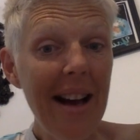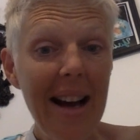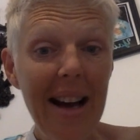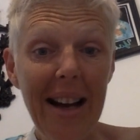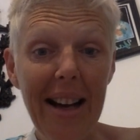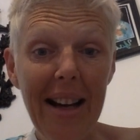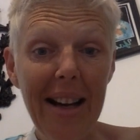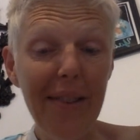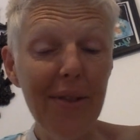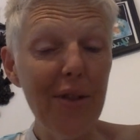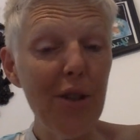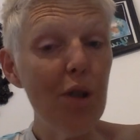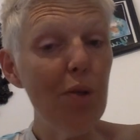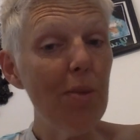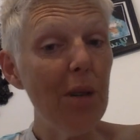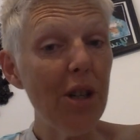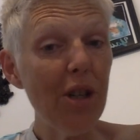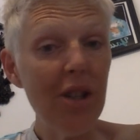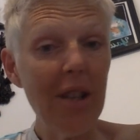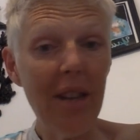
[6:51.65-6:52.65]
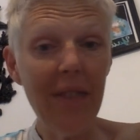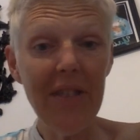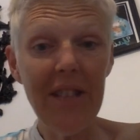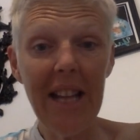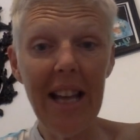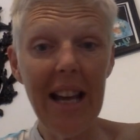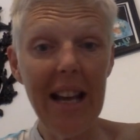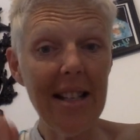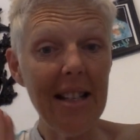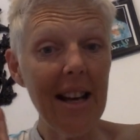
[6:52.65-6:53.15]
I have too much stuff to
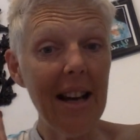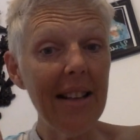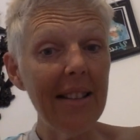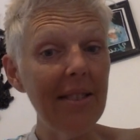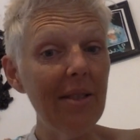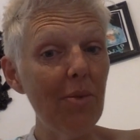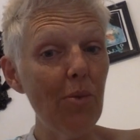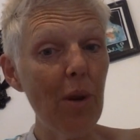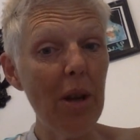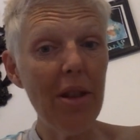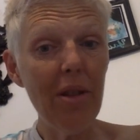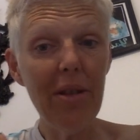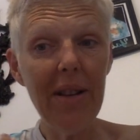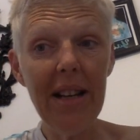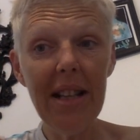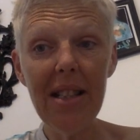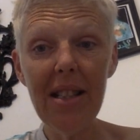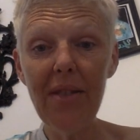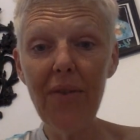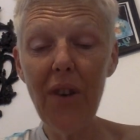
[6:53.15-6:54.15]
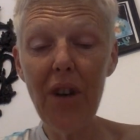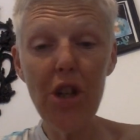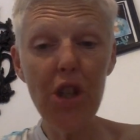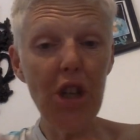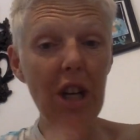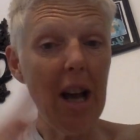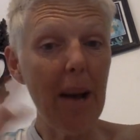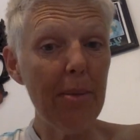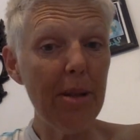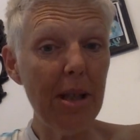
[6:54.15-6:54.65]
get done, whether it's
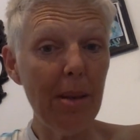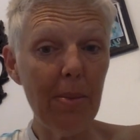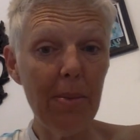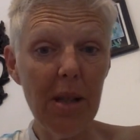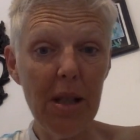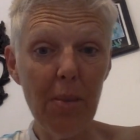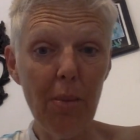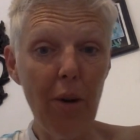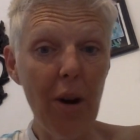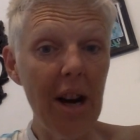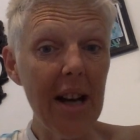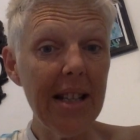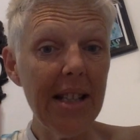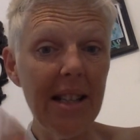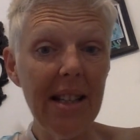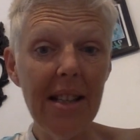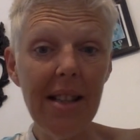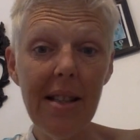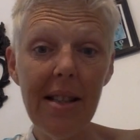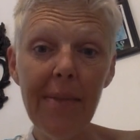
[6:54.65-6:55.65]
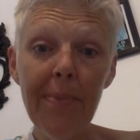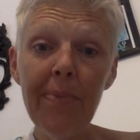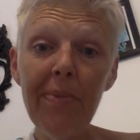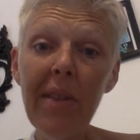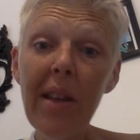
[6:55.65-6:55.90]
finishing up some surprises,